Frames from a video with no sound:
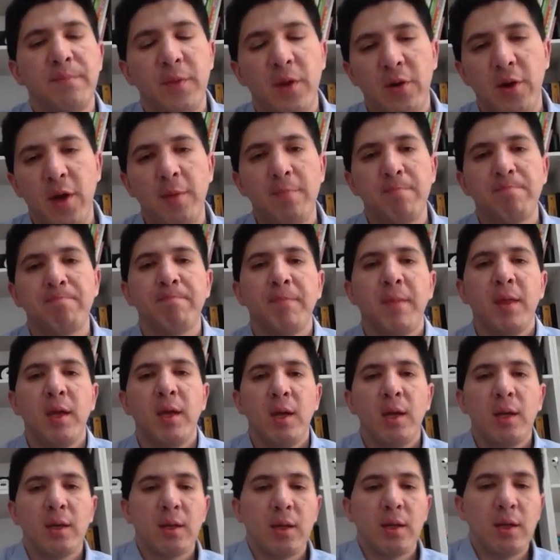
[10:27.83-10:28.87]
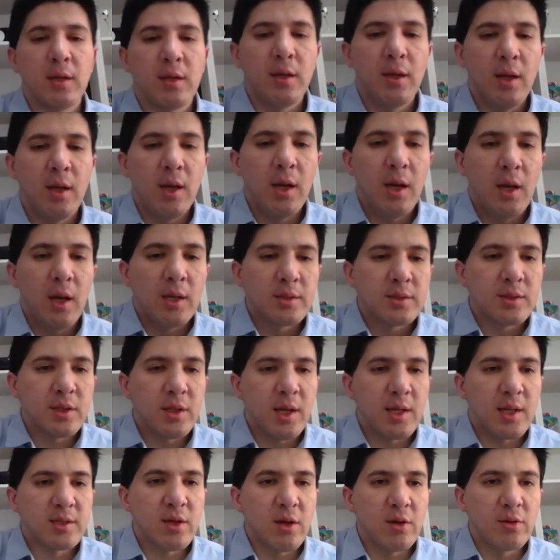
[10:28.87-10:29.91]
Okay, good. So
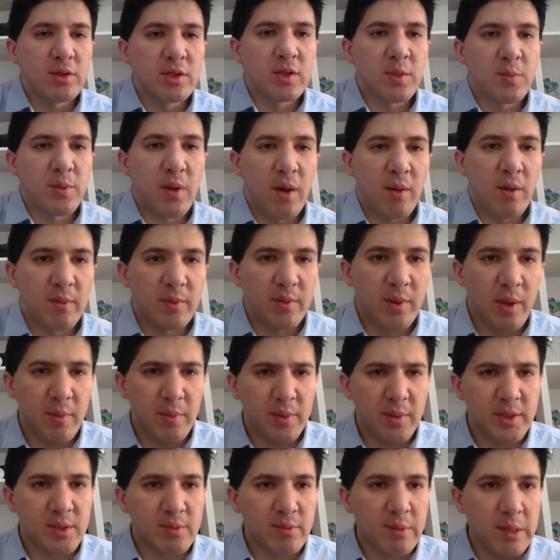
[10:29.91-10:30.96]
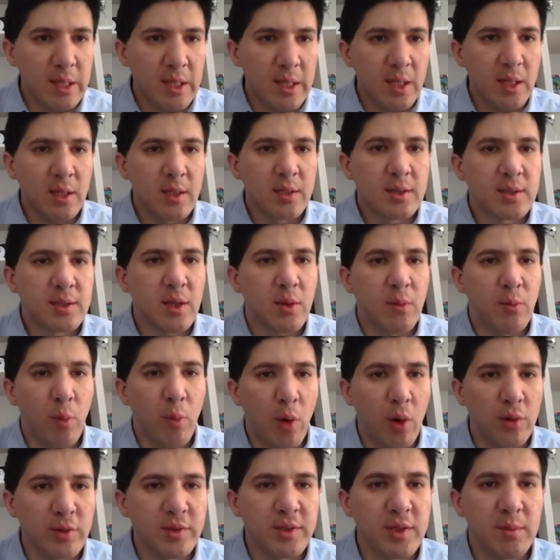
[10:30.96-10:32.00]
let's go to the problem number 3. So
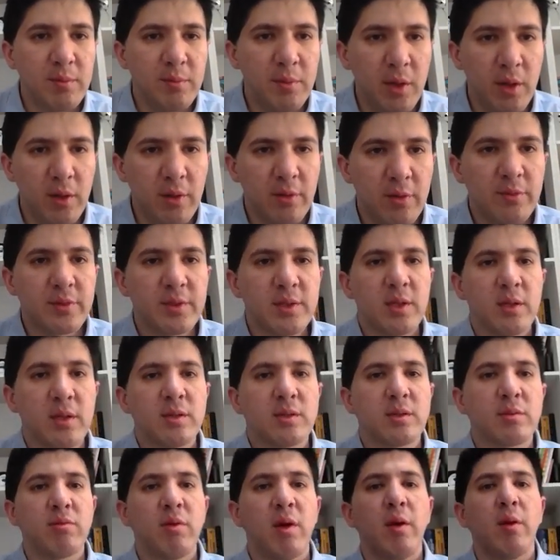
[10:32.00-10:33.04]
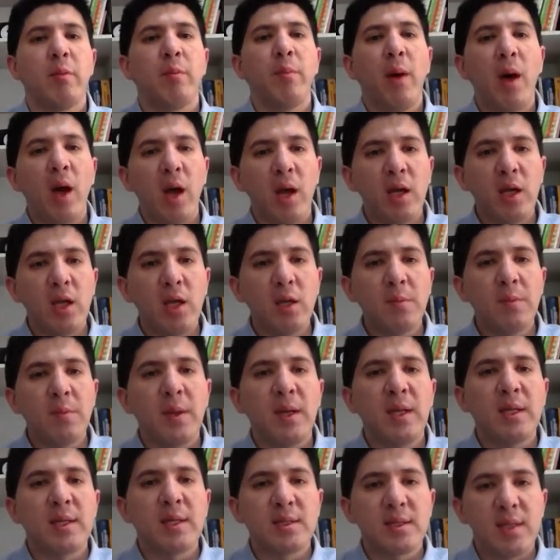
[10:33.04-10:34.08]
water moves through a pipe
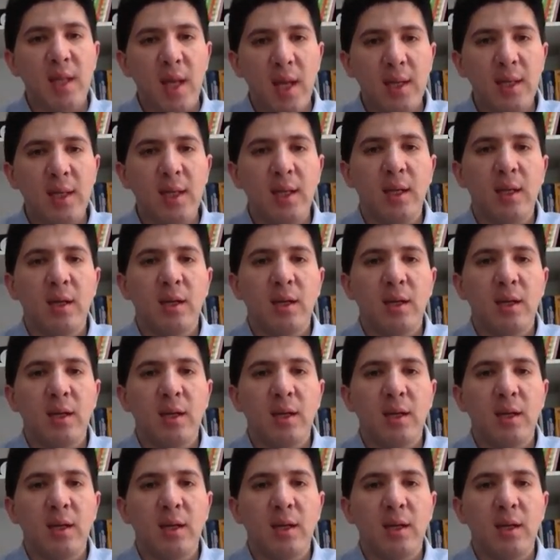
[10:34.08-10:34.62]
in a steady